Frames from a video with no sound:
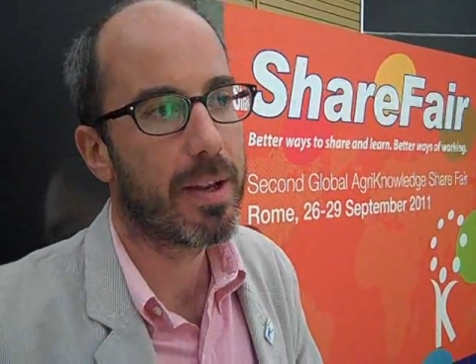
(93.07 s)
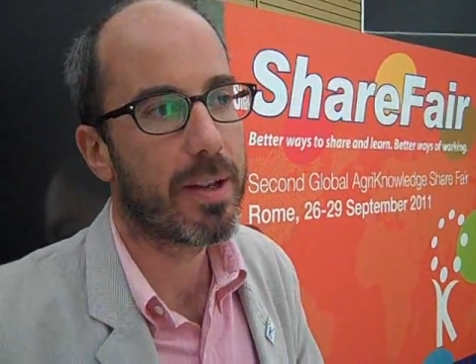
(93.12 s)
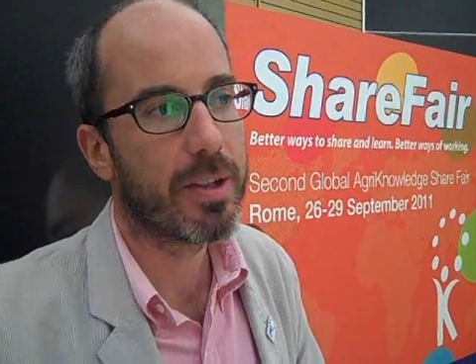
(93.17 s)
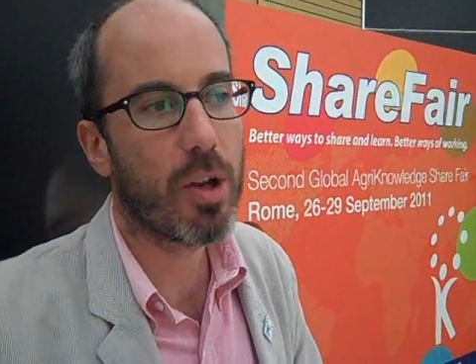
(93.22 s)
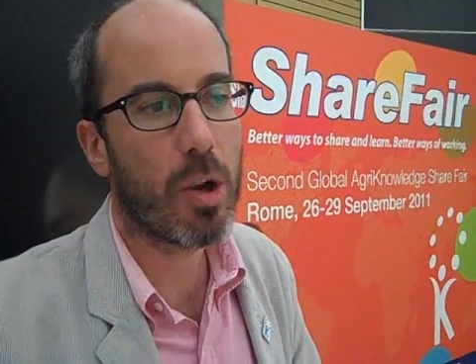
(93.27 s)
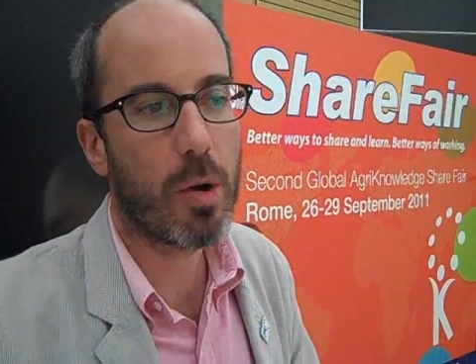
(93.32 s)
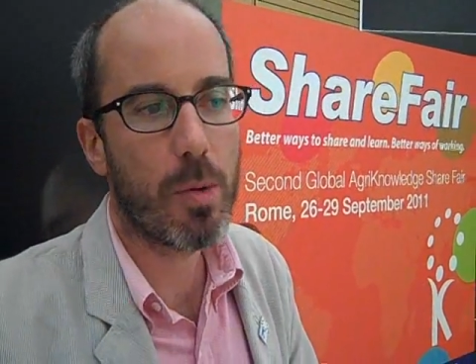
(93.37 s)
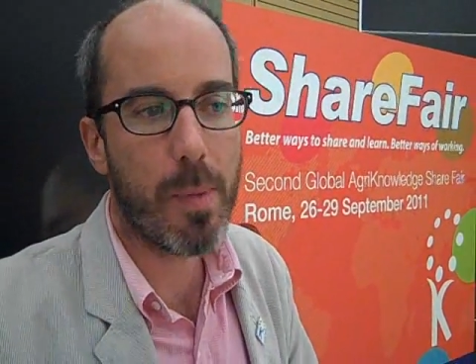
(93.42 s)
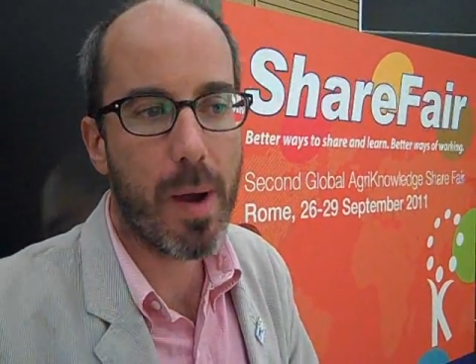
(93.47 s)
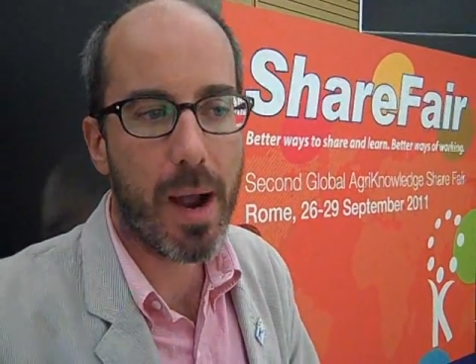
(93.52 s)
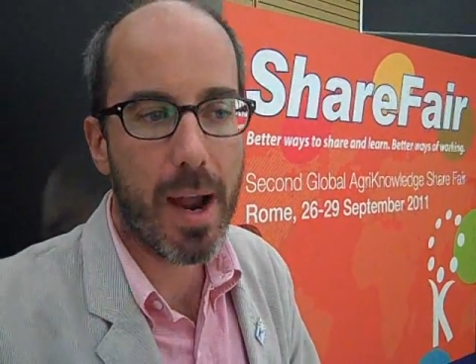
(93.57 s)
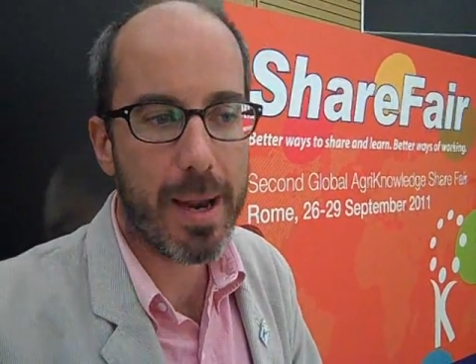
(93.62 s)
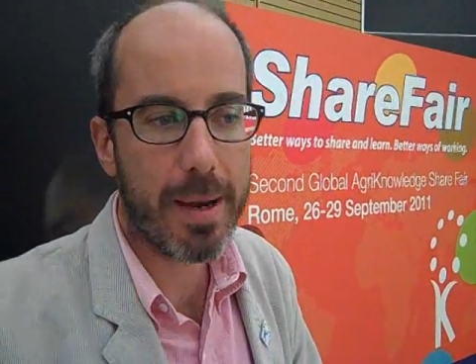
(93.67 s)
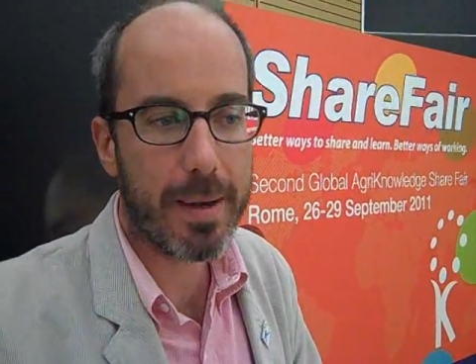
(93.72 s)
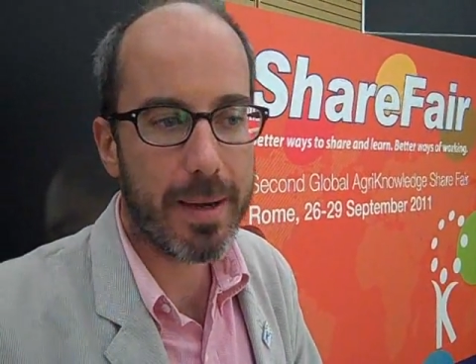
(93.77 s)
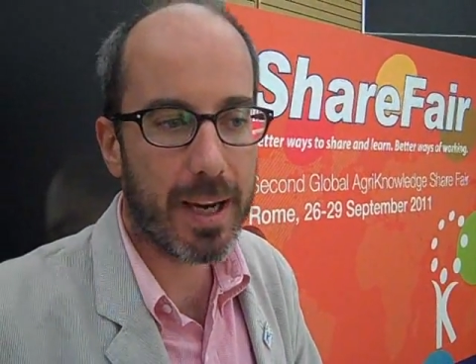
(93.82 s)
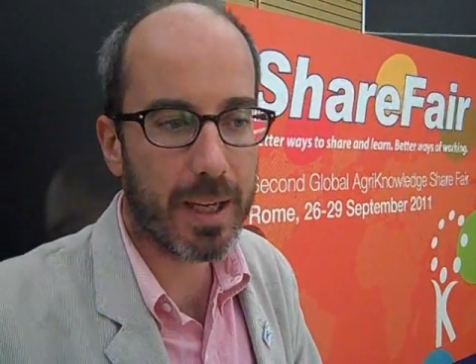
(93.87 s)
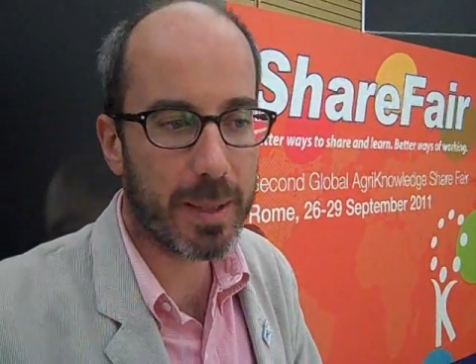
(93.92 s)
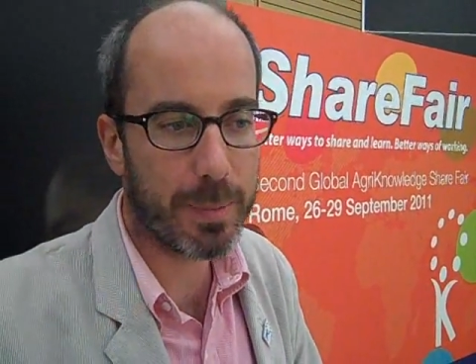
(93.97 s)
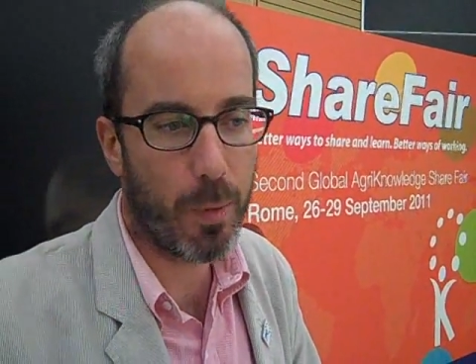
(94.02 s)
So my
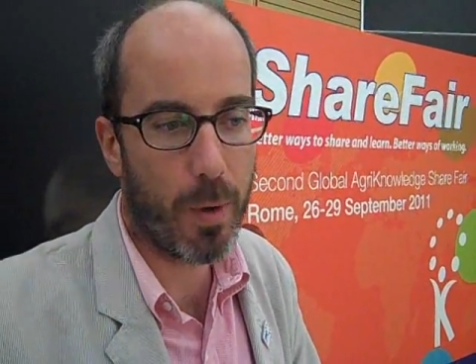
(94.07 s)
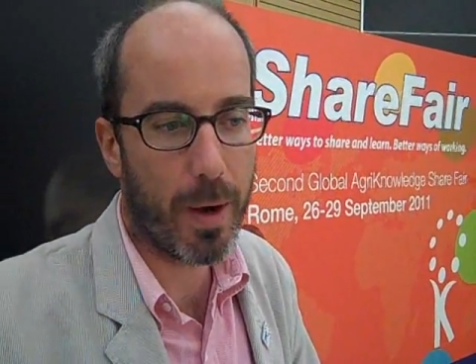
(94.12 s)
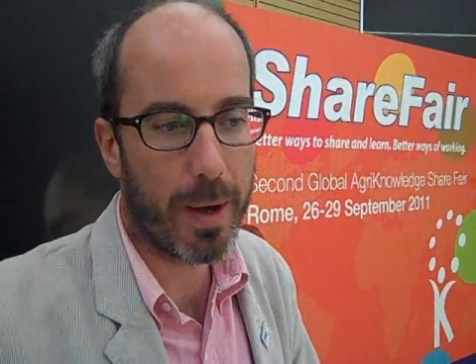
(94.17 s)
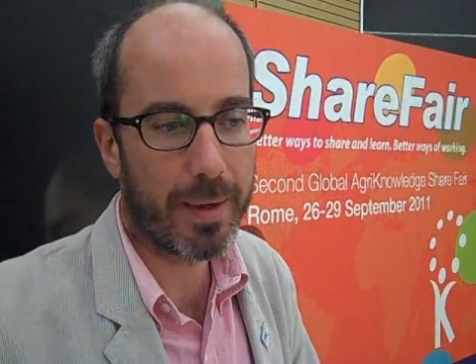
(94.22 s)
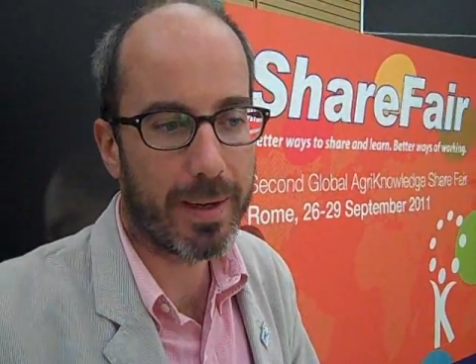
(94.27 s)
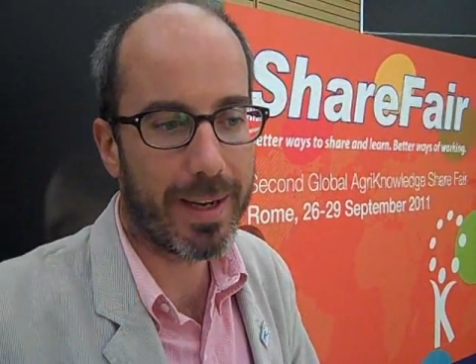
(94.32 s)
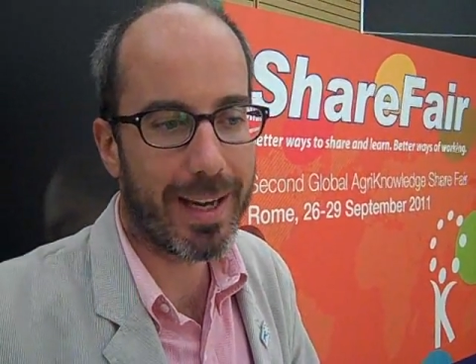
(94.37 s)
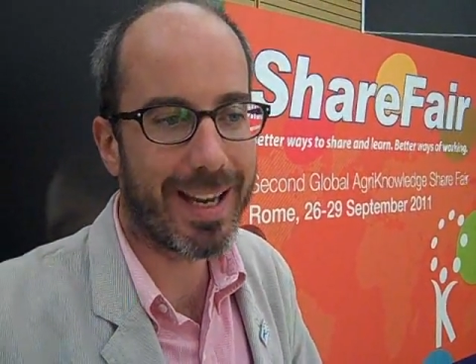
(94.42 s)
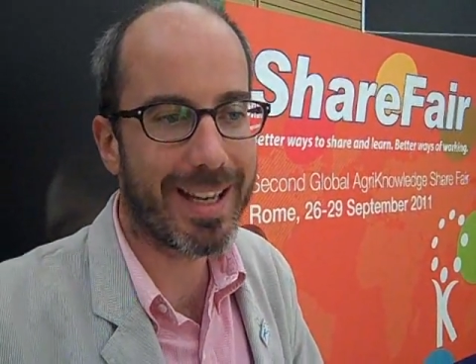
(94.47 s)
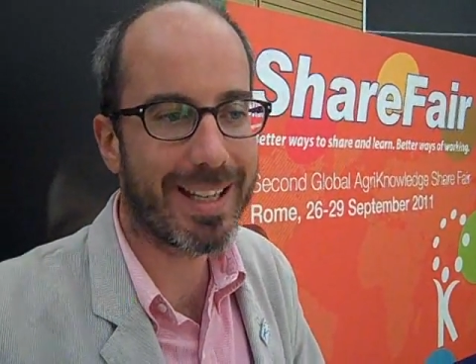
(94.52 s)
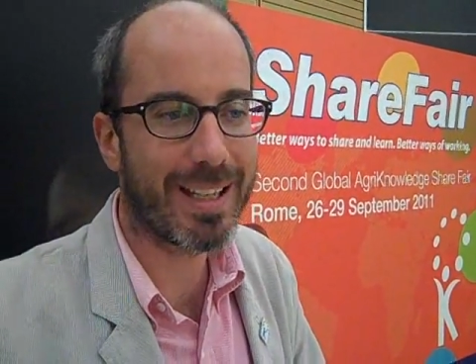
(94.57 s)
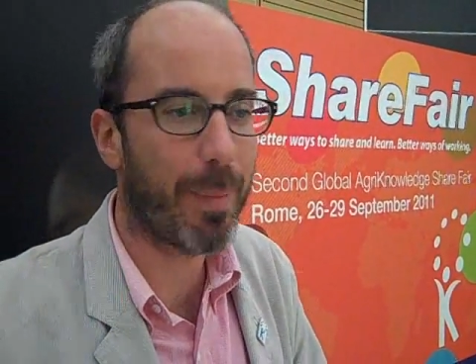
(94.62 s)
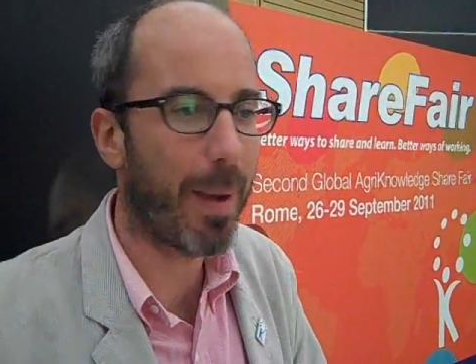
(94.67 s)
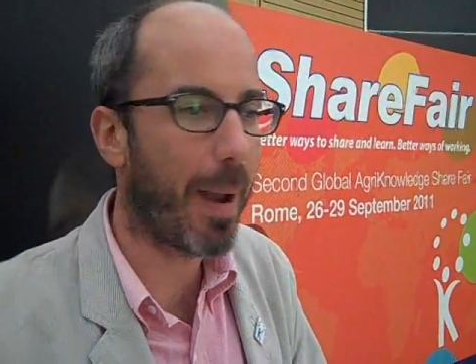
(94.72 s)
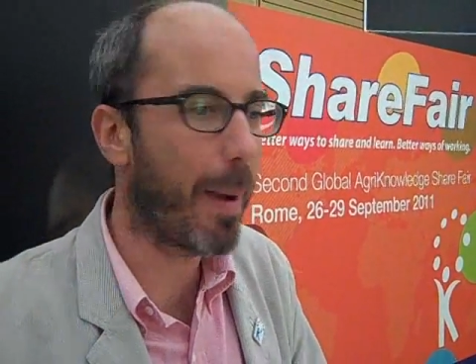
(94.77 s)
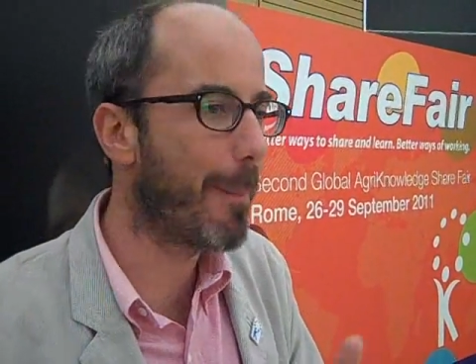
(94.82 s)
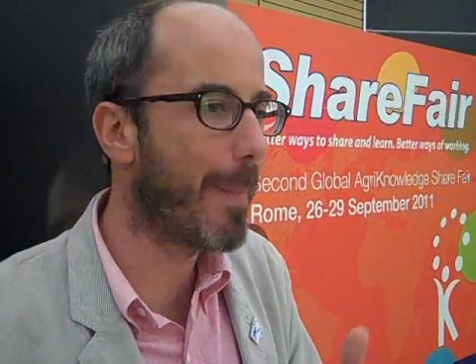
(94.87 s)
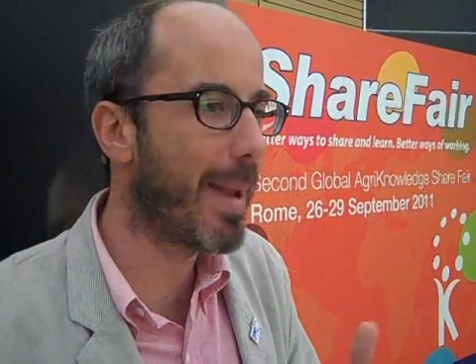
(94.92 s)
next point is about